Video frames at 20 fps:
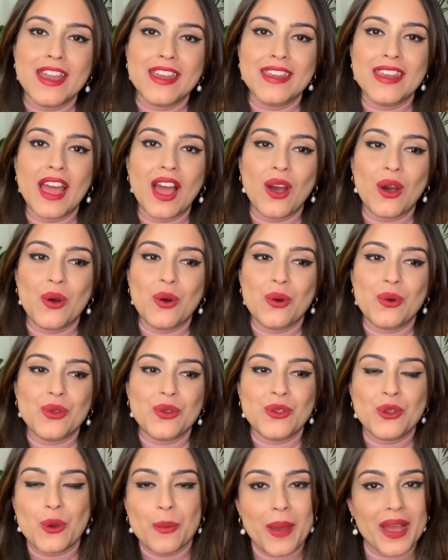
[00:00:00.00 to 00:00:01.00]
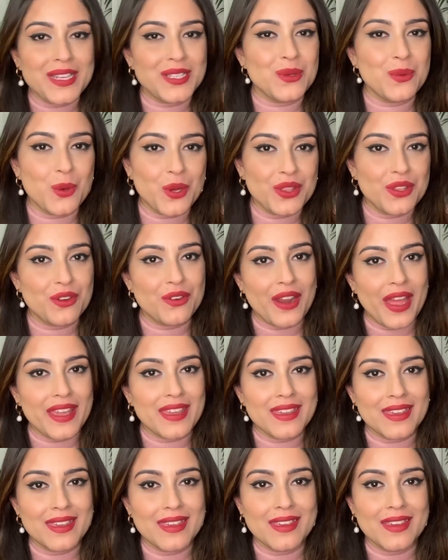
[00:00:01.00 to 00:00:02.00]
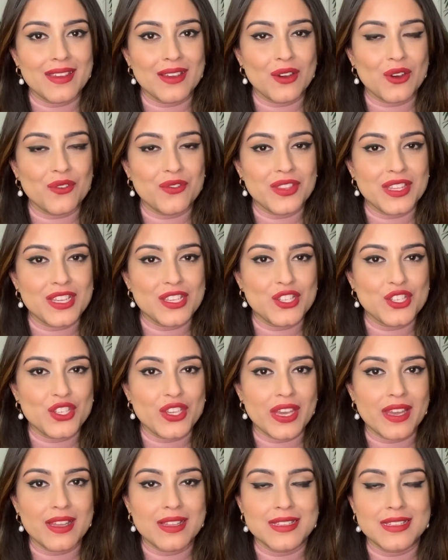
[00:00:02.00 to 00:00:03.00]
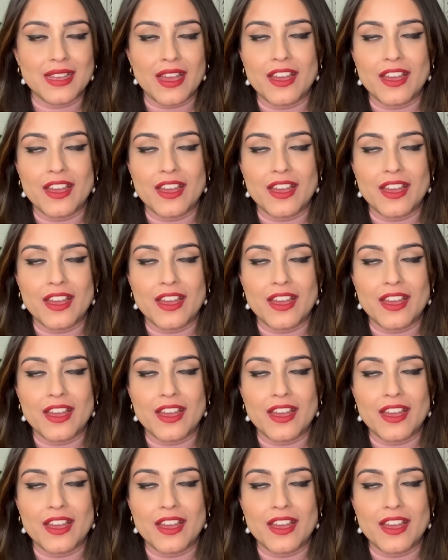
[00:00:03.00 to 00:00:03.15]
Now, no matter what the ranking of these shades,